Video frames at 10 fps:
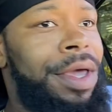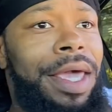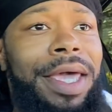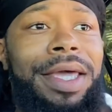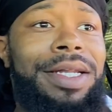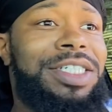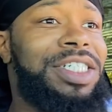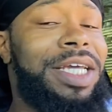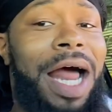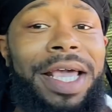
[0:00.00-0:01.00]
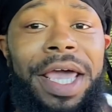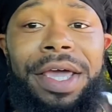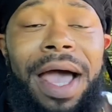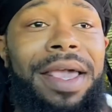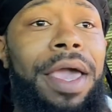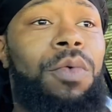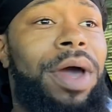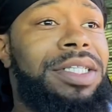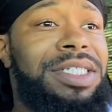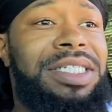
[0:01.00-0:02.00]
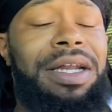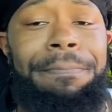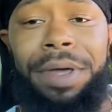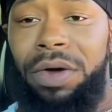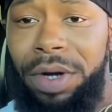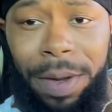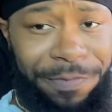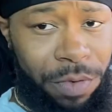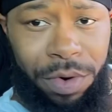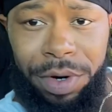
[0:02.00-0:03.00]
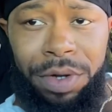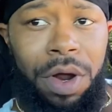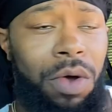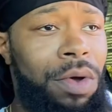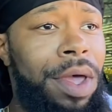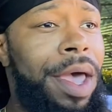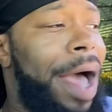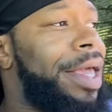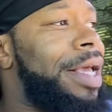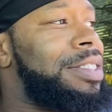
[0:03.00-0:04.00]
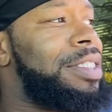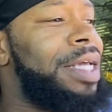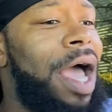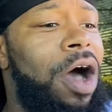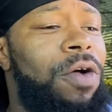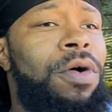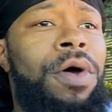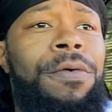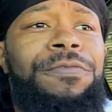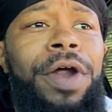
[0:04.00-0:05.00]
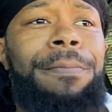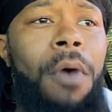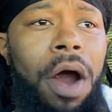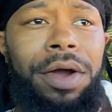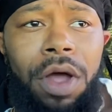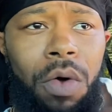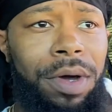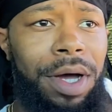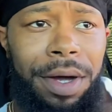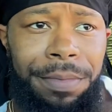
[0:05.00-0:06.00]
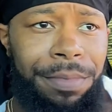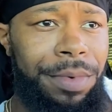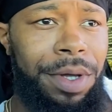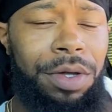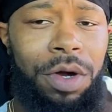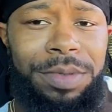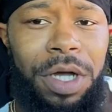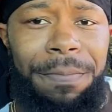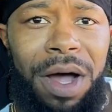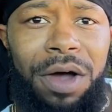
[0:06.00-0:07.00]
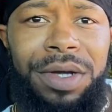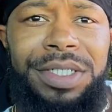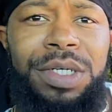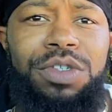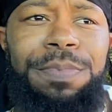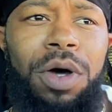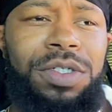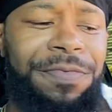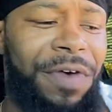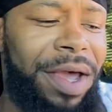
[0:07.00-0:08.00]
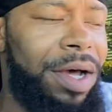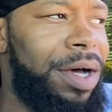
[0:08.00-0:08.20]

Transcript: And shit, I can't wait to see the build-up for it, you know? I can't see how Frank Martin go come. You know what I'm talking about? Because he was supposed to fight